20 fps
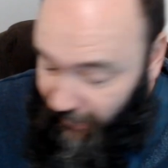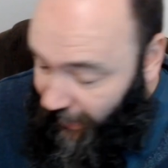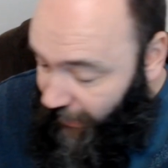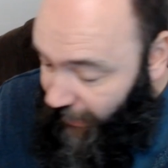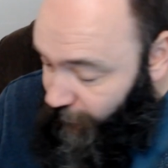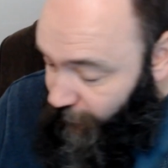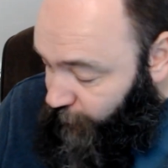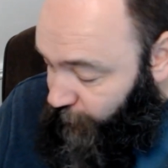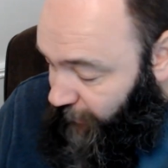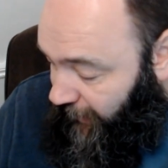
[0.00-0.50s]

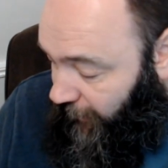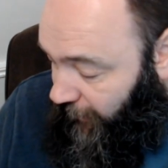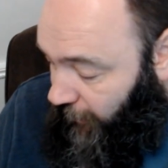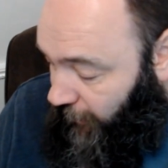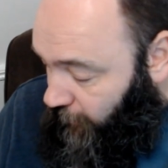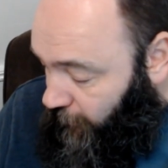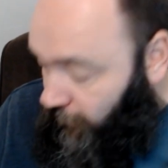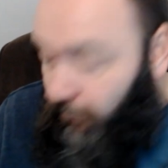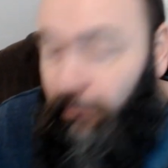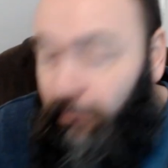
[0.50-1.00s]

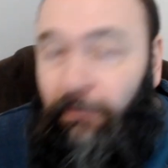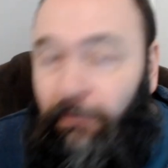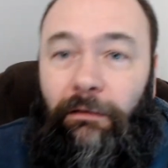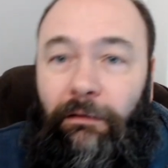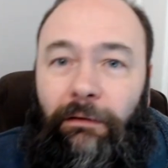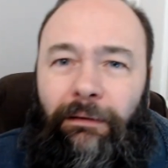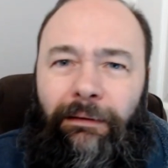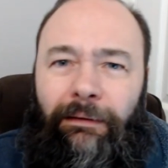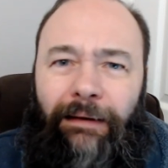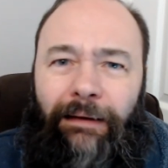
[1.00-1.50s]
Amarillo
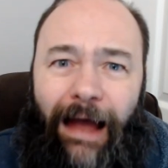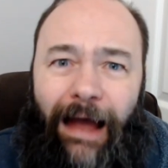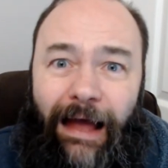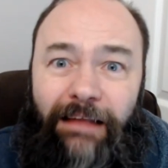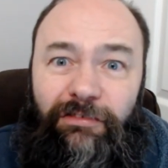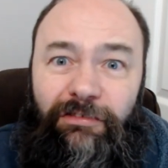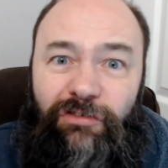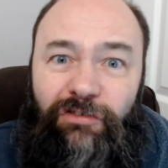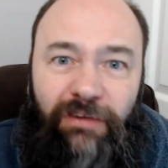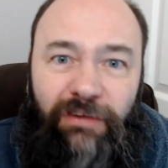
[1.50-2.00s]

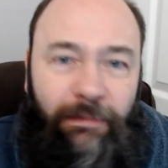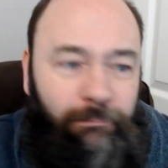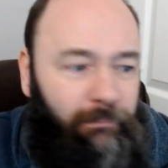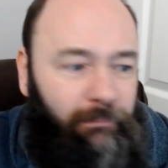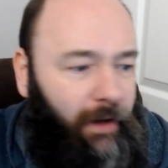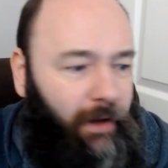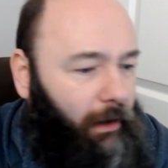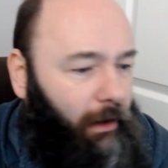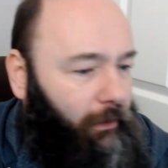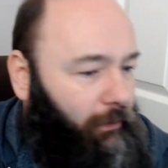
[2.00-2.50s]
and
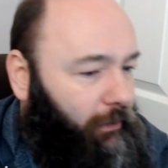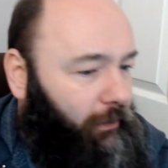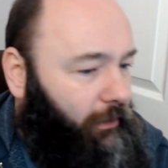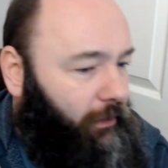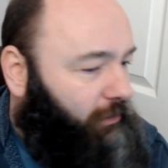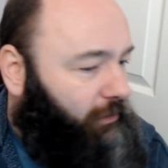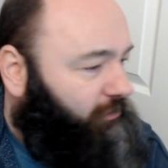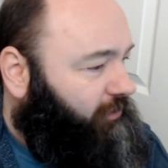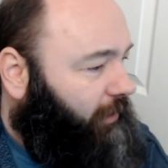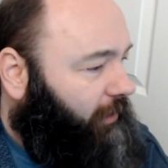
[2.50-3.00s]
Simcoe.
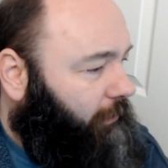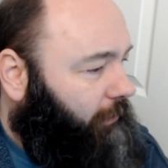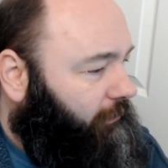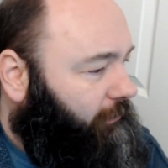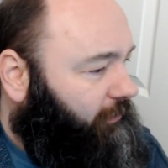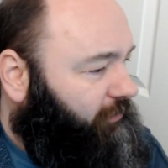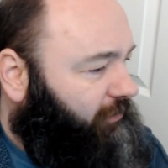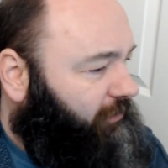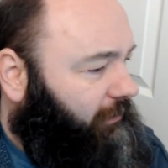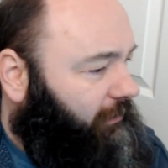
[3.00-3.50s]
So
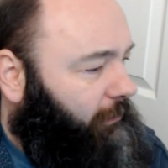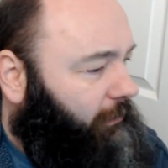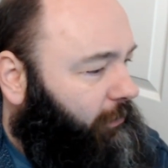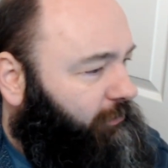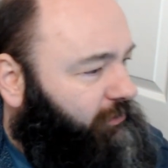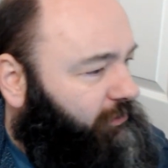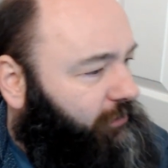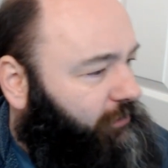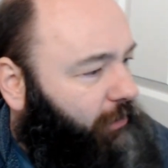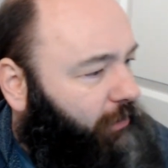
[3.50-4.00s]
there's
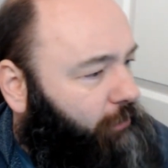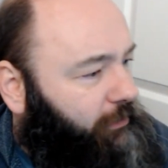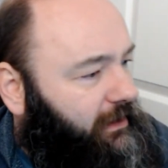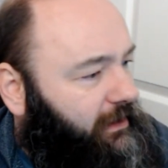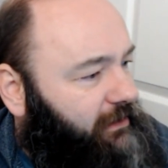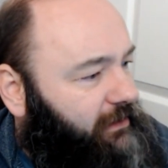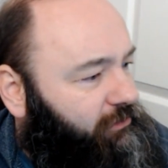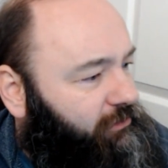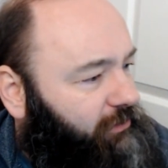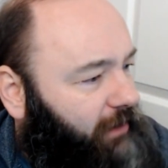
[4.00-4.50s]
lots of
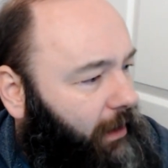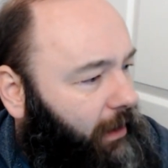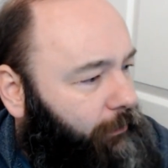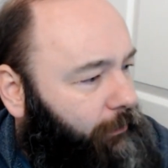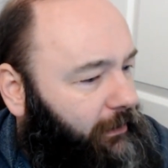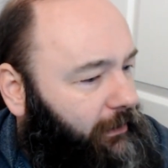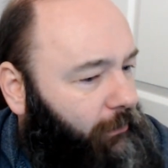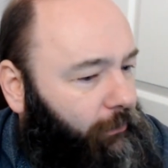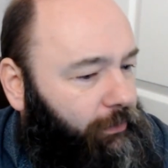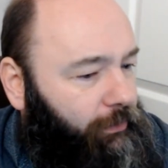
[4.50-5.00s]
orange
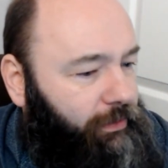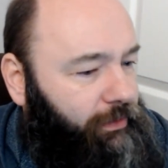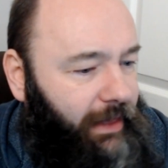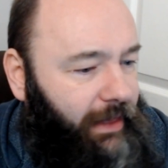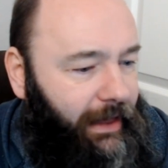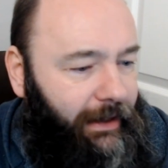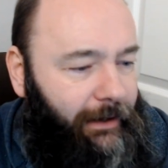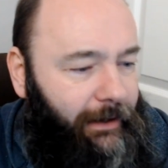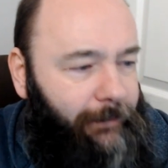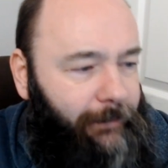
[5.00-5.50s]
going on
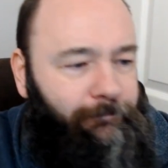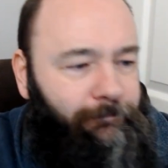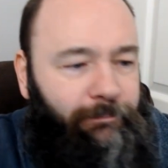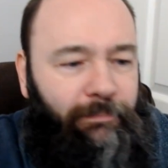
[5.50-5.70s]
there.